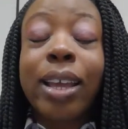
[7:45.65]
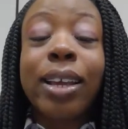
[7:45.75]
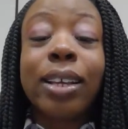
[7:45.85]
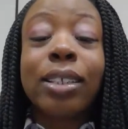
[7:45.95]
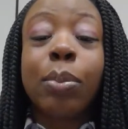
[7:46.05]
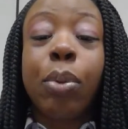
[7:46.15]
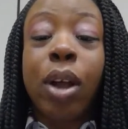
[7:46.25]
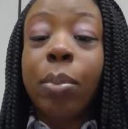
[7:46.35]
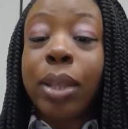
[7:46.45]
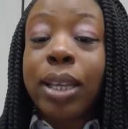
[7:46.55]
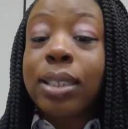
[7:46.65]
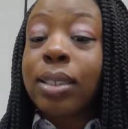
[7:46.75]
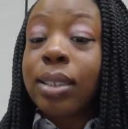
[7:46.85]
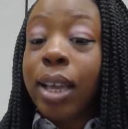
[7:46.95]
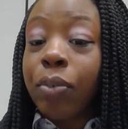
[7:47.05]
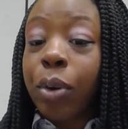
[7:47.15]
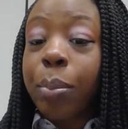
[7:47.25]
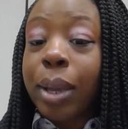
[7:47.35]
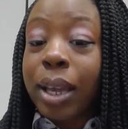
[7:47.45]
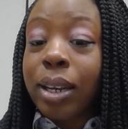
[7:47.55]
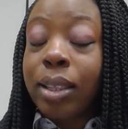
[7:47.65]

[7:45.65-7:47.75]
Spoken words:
is probably a safer bet